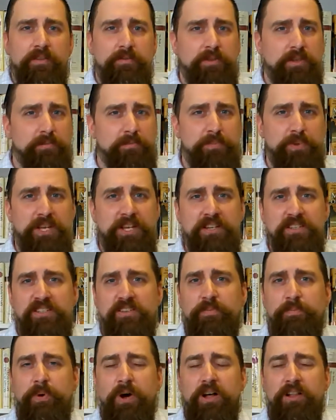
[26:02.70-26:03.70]
the bees
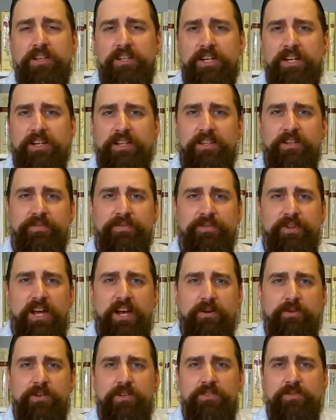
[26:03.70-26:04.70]
have pollinated the
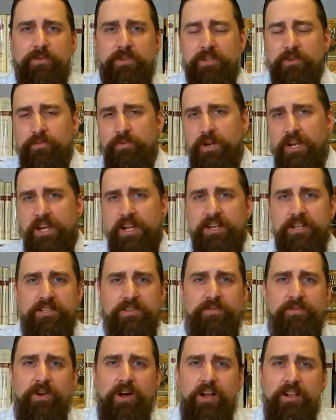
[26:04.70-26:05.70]
flowers, when the rain has
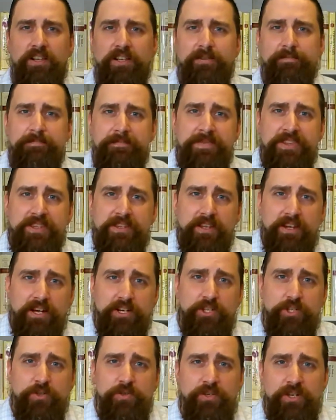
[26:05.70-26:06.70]
fallen. A
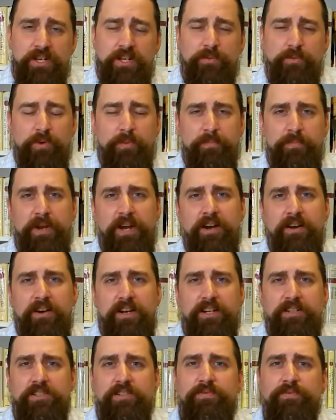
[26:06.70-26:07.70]
tree will bear
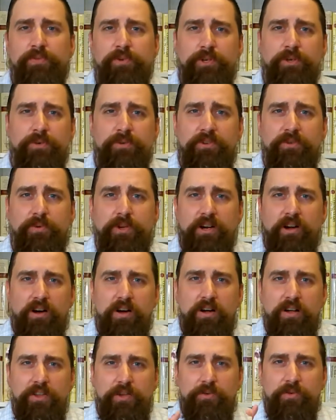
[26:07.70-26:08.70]
its fruit when
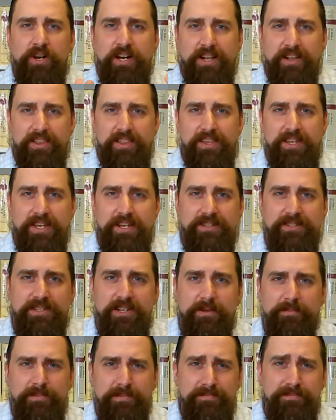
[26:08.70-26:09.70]
all the right things
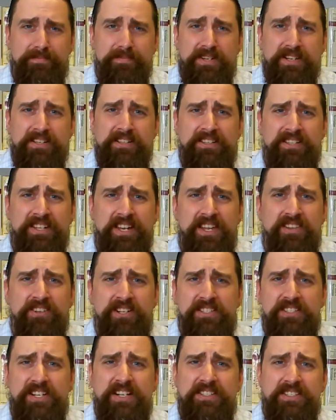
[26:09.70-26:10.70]
come together.
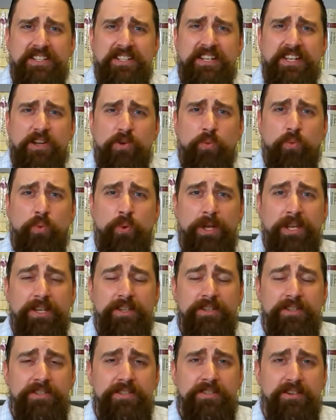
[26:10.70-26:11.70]
It's not something it
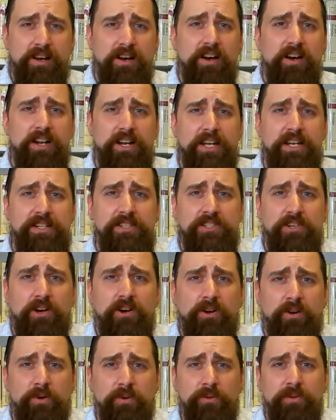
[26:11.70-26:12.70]
wills on its
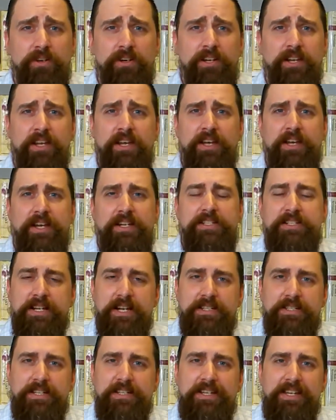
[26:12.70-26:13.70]
own. It's
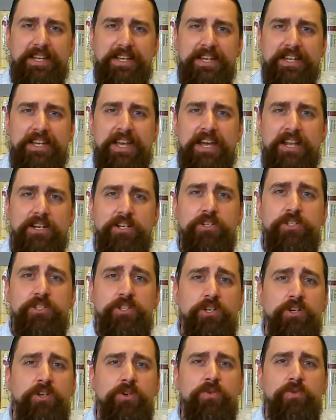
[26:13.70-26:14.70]
not something it can
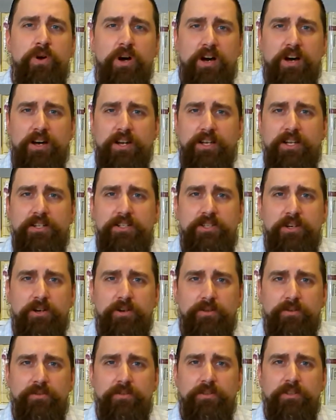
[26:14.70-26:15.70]
do on its
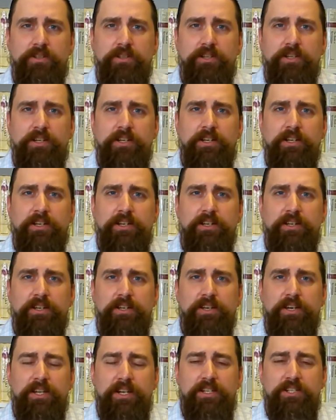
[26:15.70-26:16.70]
own.
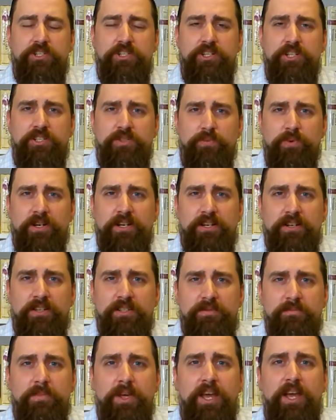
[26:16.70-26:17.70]
It is just what it
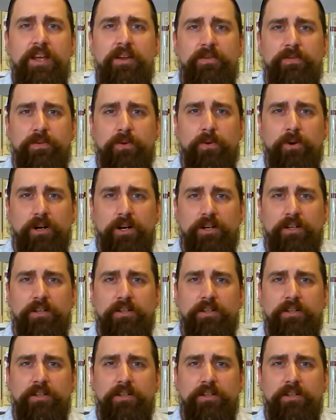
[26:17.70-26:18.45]
is made for.